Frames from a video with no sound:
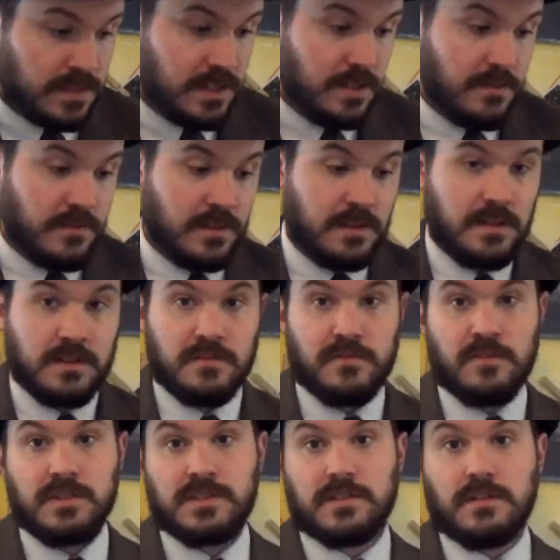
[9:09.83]
He even did a
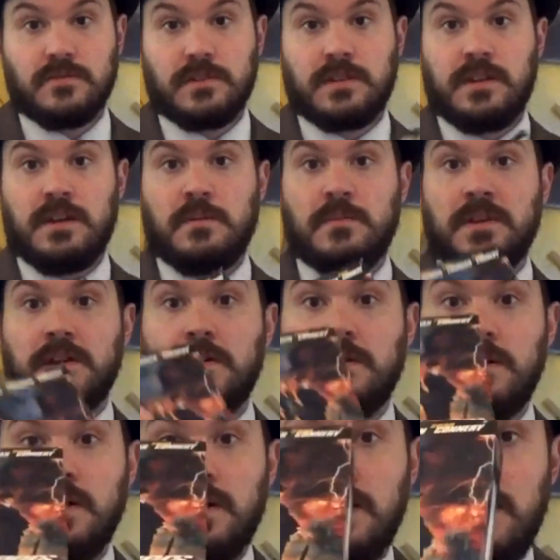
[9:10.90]
voiceover cameo
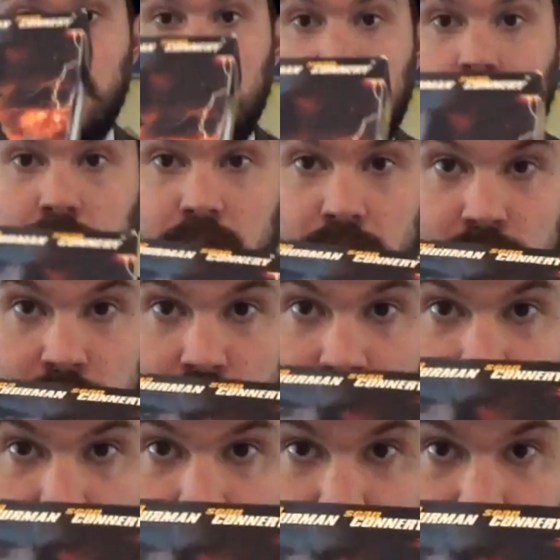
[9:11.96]
in the
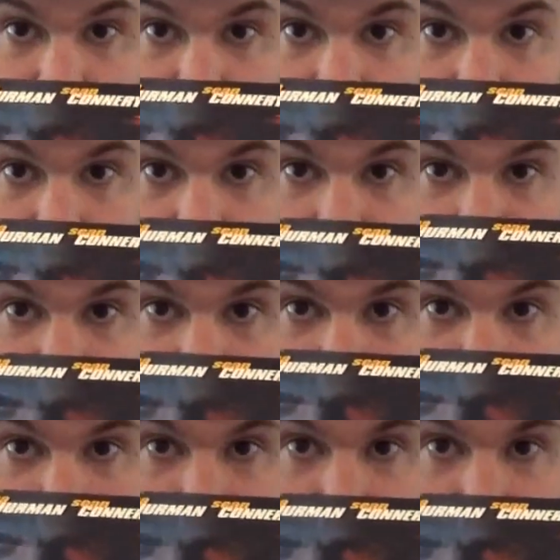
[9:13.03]
1990s reboot